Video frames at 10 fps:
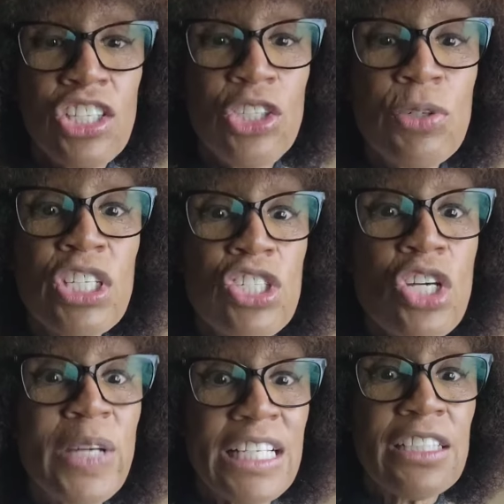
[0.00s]
You can
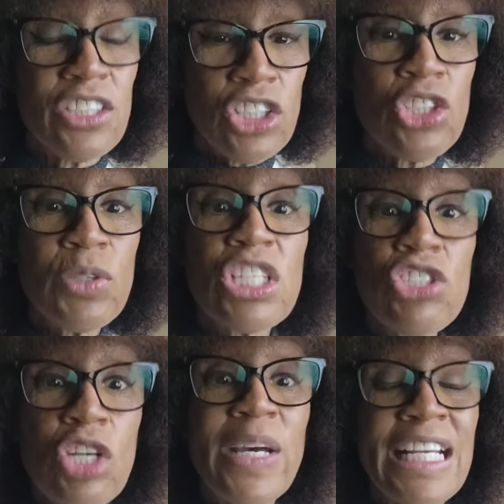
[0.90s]
do it. You can
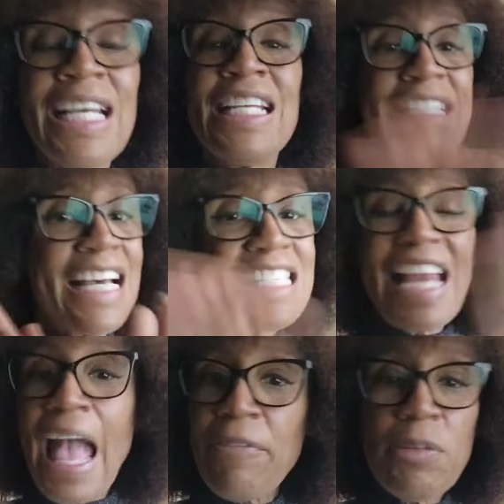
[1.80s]
do it.
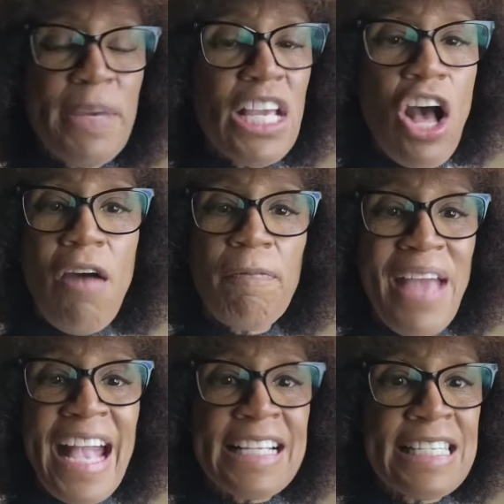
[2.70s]
Doesn't have to be all
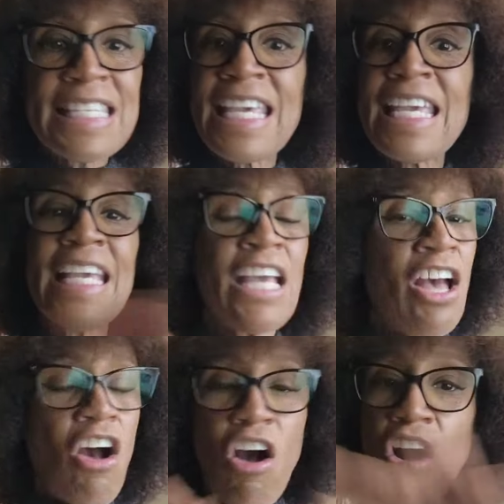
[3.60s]
fancy,
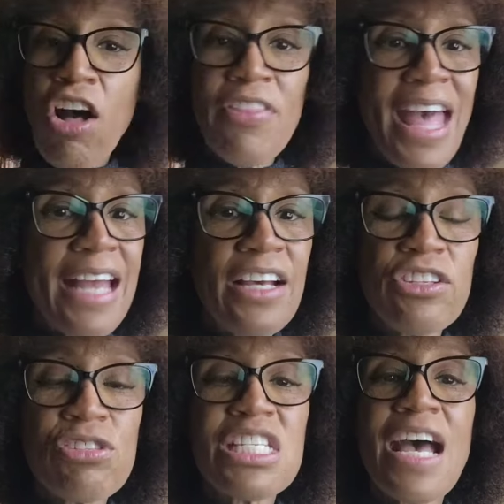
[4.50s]
all that
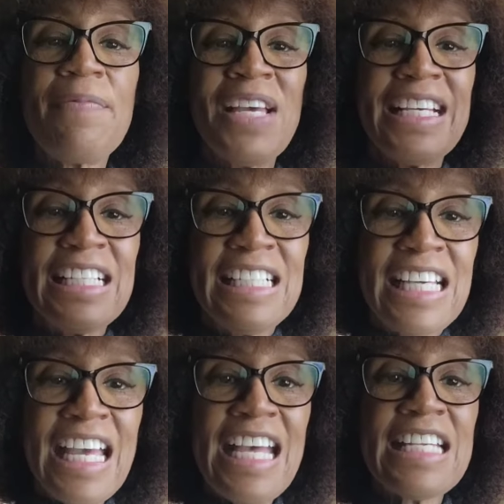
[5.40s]
other stuff.
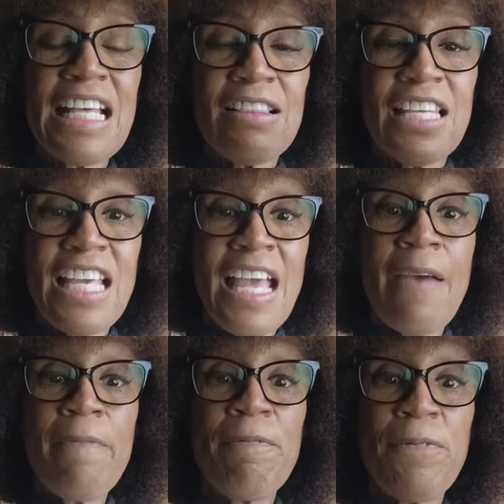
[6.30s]
Get the
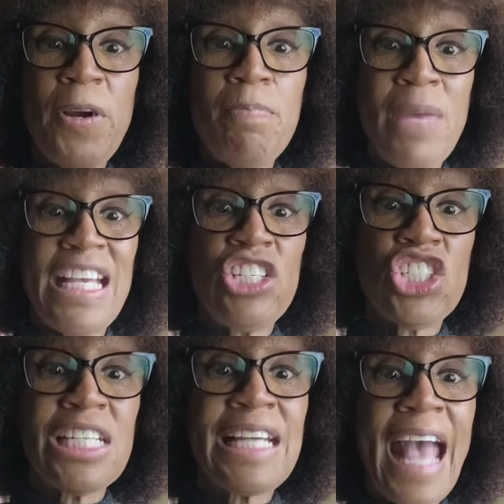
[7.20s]

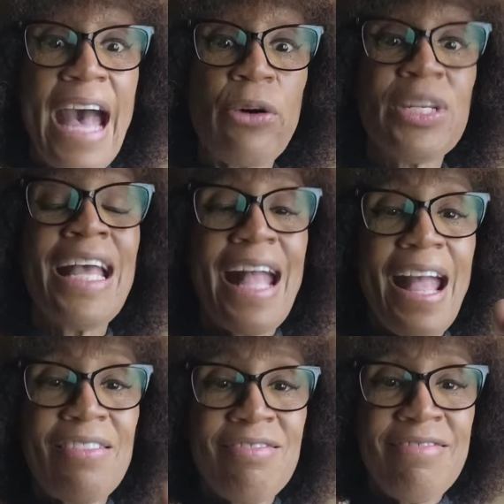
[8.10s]
information out.
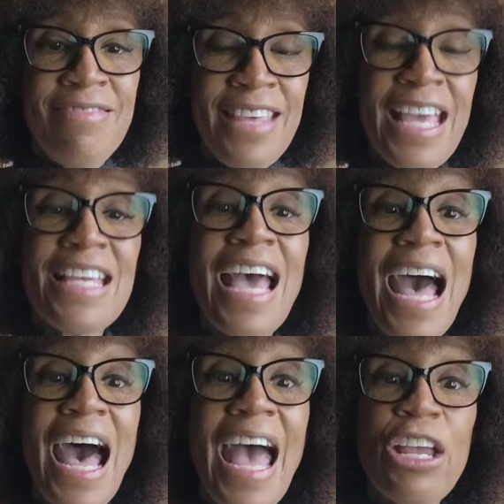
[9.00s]
And then
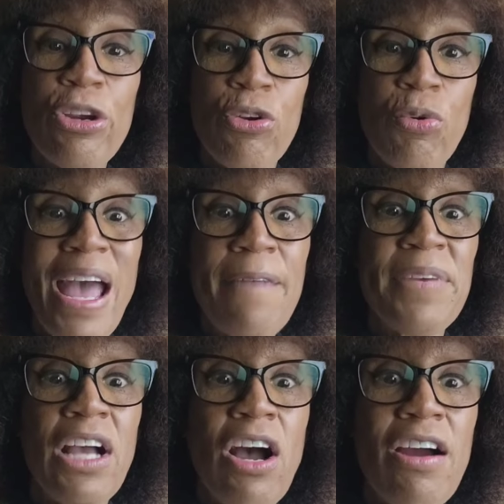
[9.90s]
hire
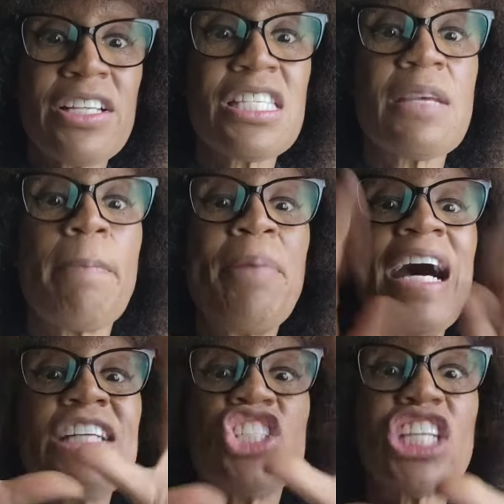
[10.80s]
graphic artists to
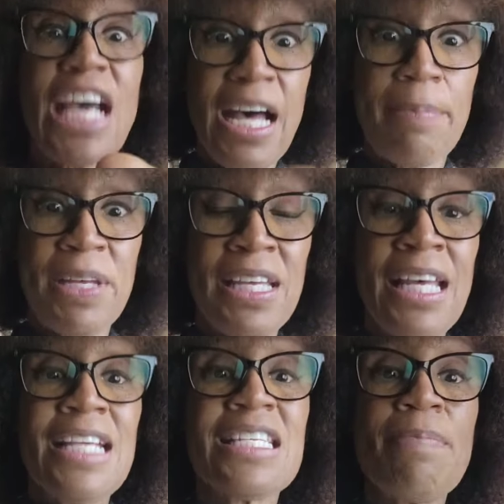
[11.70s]
punch it up,
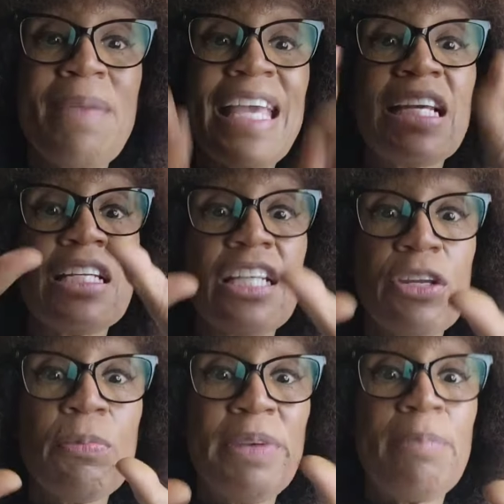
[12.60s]
to make it a
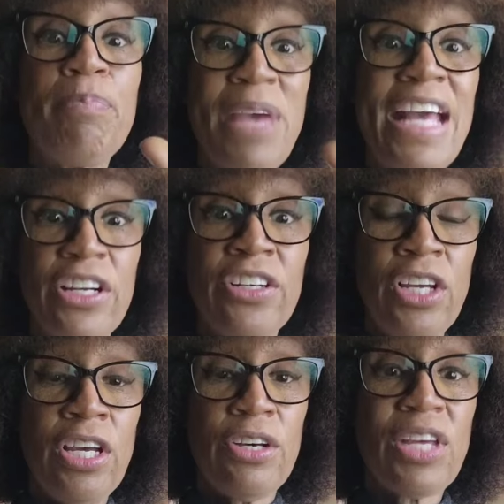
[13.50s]
little bit better,
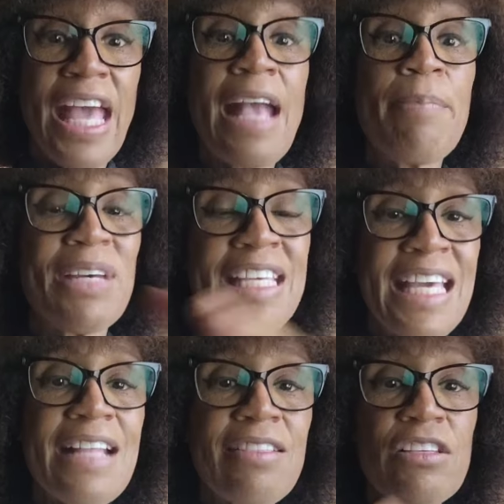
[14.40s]
okay? But
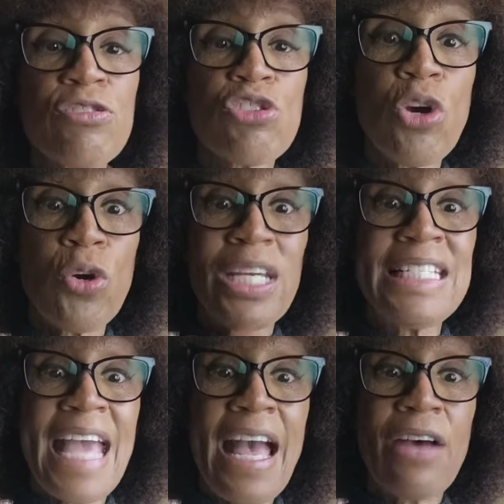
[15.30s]
get the story
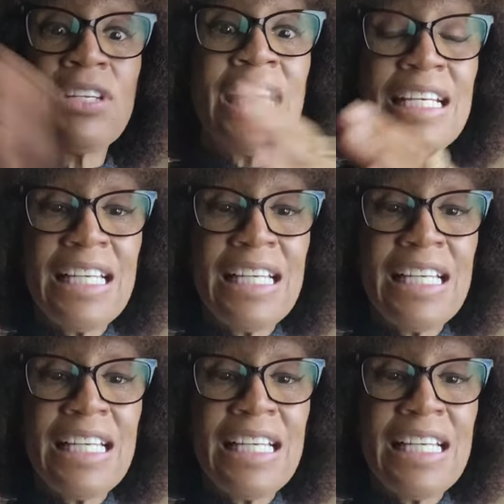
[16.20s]
down.